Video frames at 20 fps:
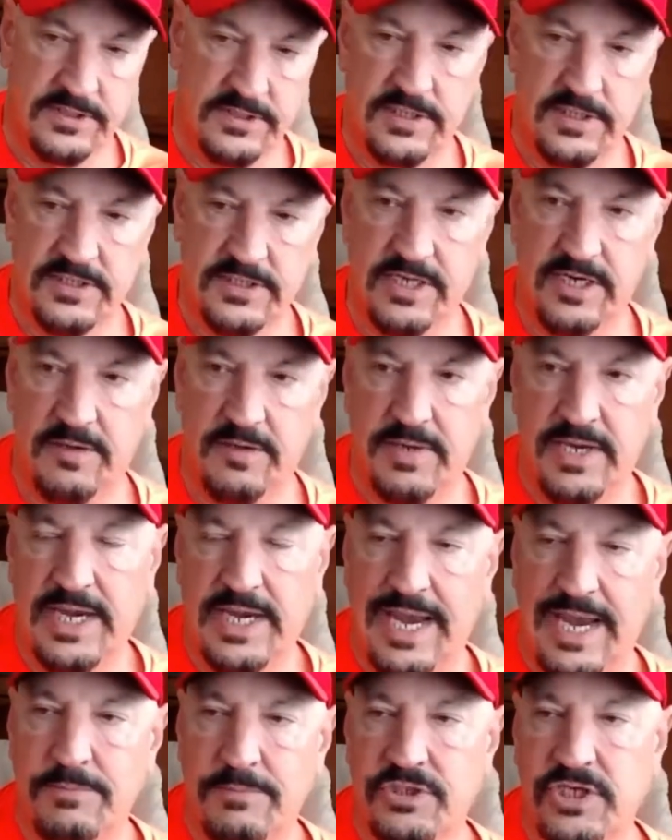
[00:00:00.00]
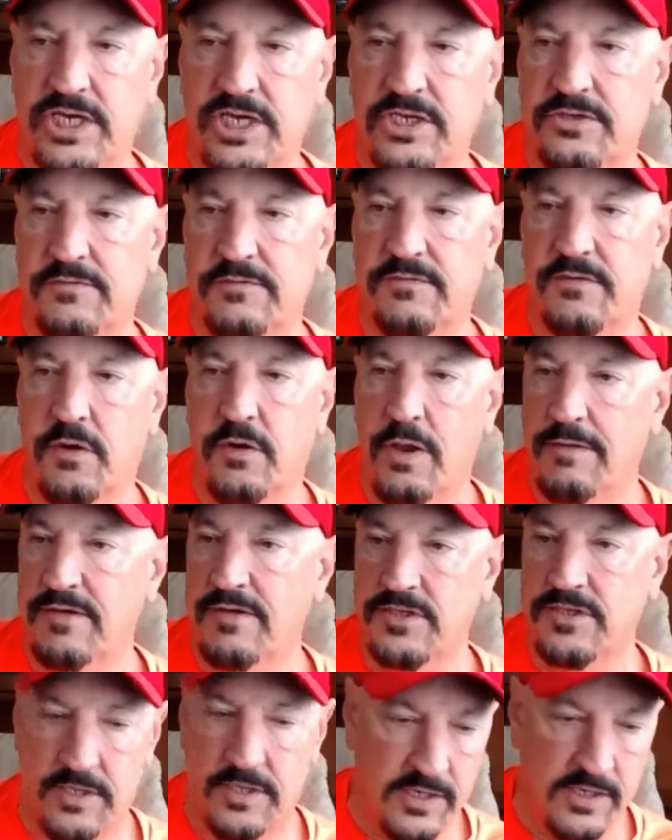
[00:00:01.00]
it's going to be a game changer for all of
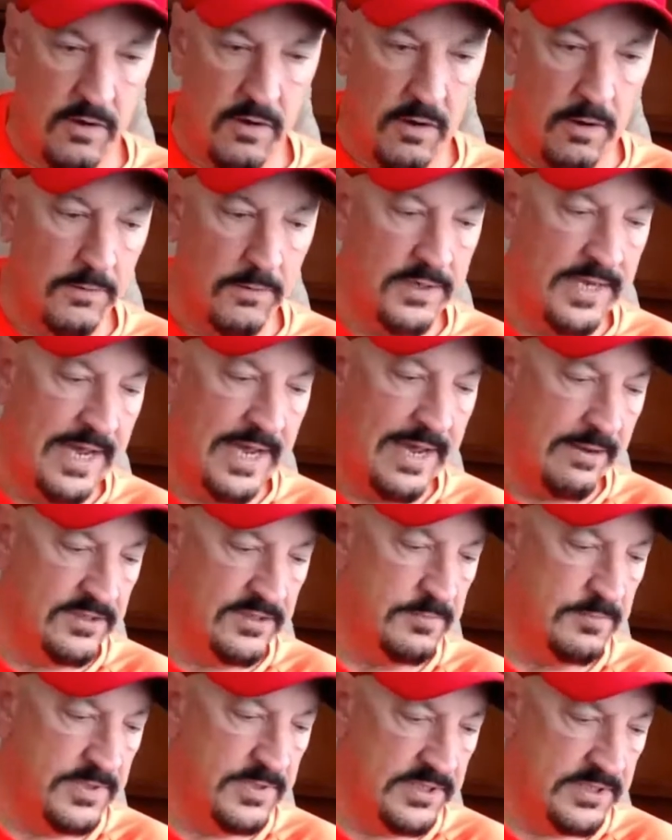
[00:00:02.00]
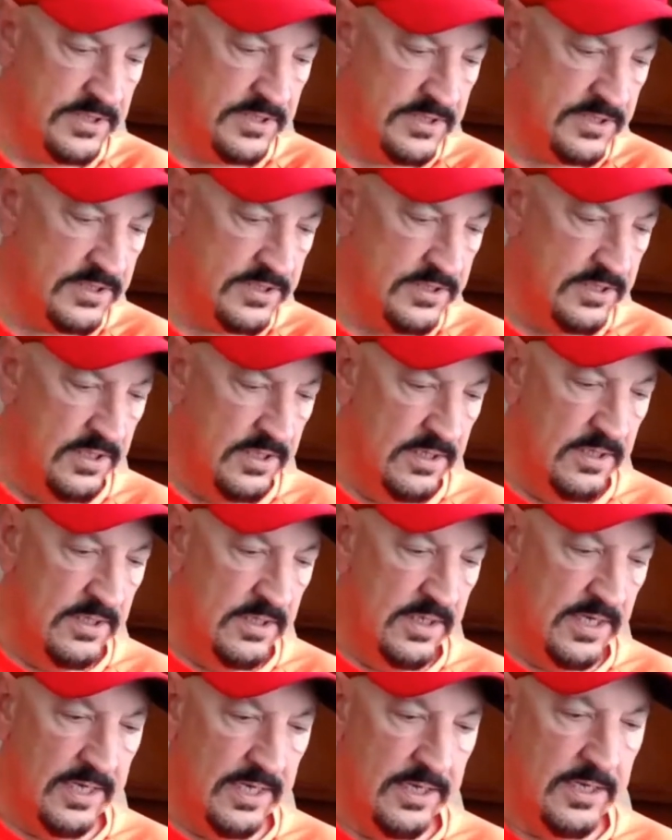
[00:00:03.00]
us on the call in the housing business.
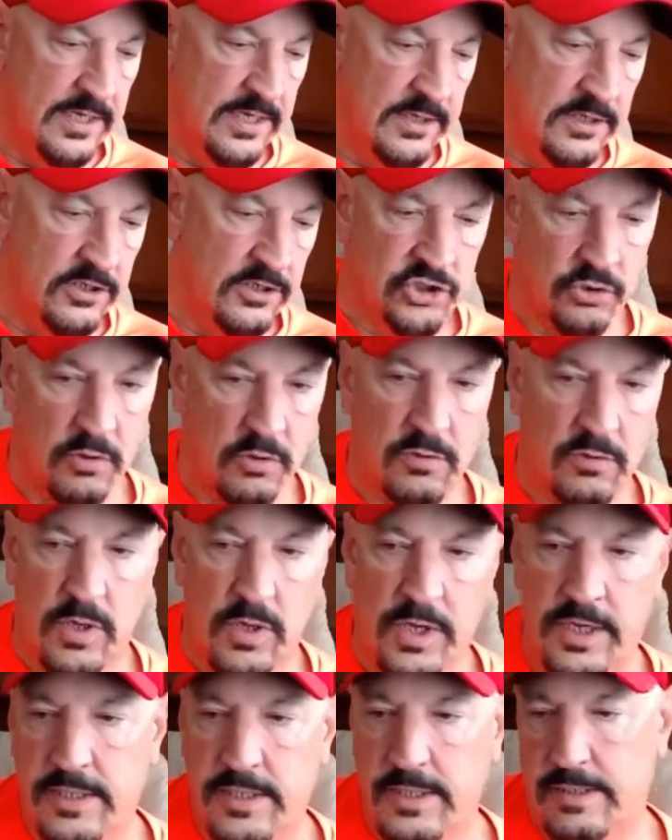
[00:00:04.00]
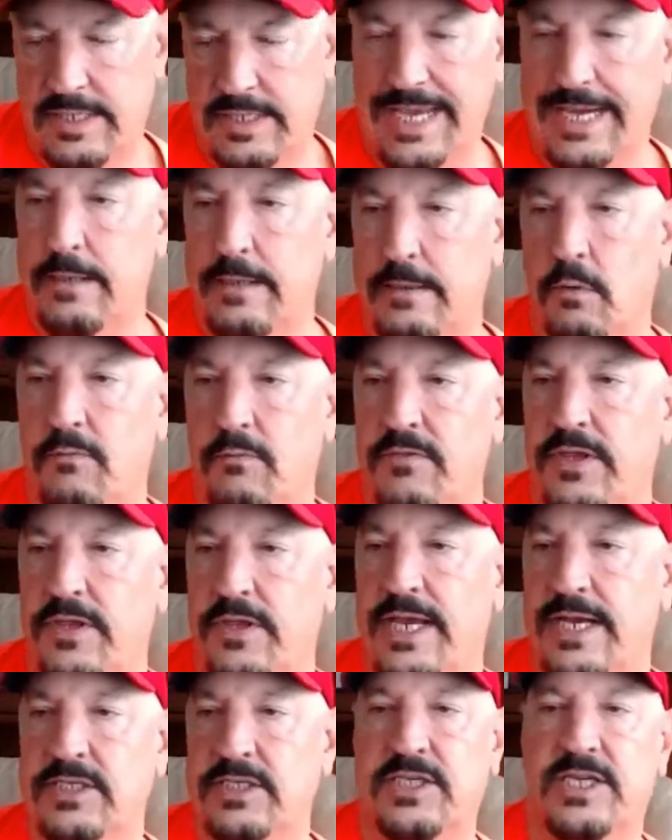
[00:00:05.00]
In in the short run, like over the
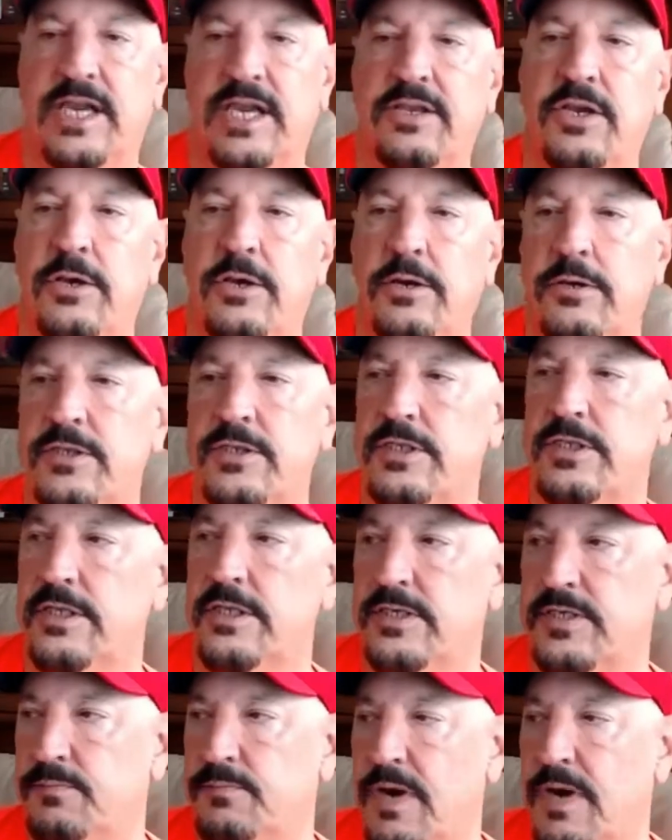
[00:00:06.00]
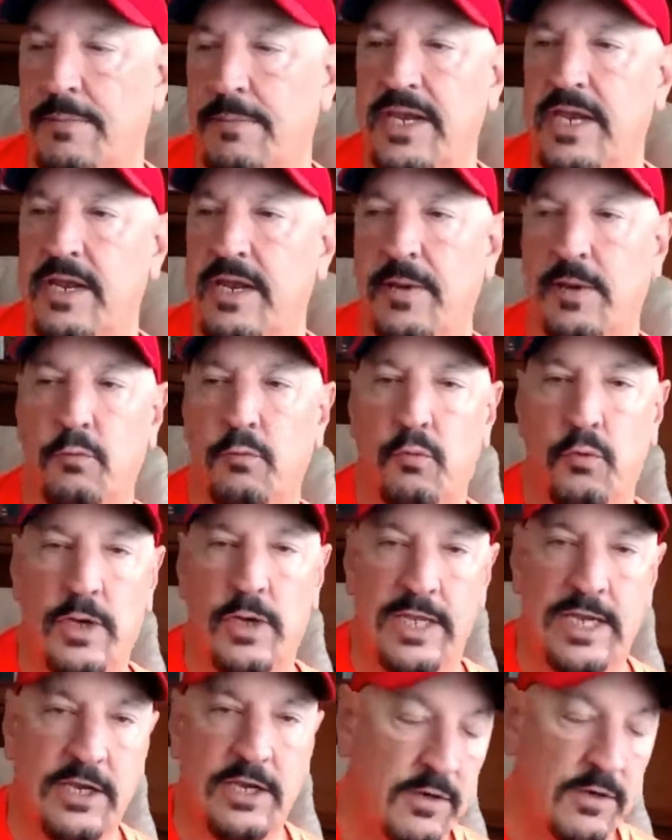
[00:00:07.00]
next ten years, it's probably going to be
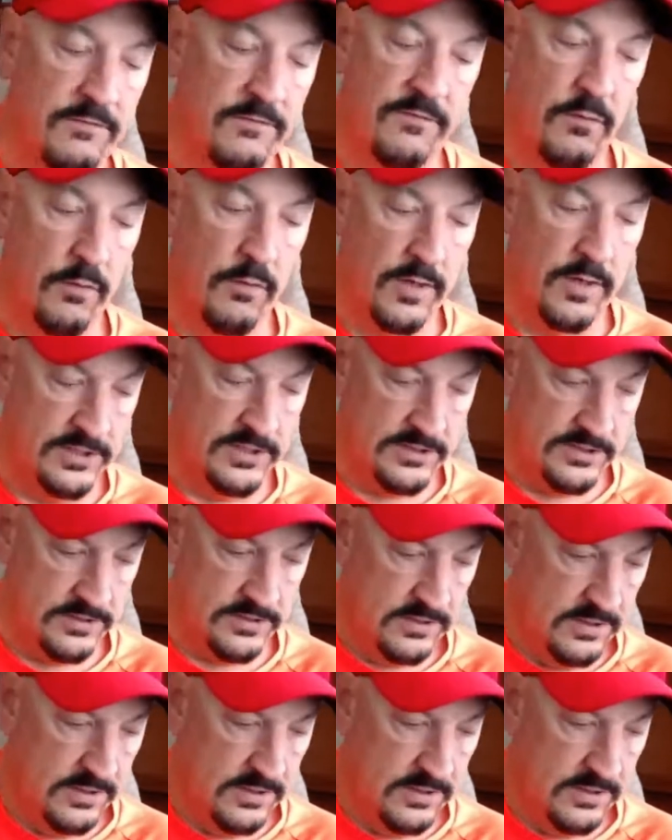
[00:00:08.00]
really good for us.